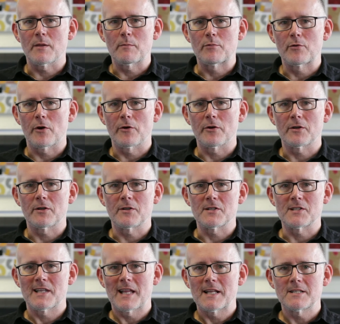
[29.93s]
product
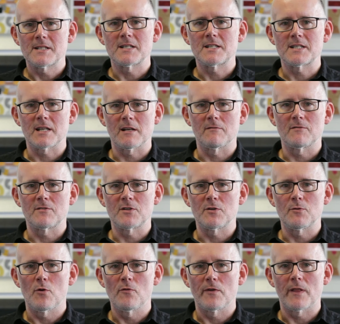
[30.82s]
has lent itself
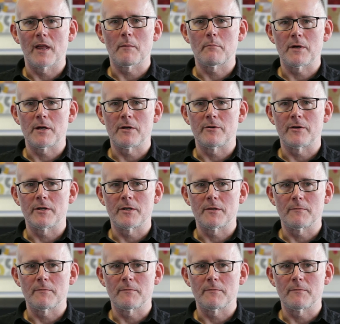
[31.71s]
to over that period.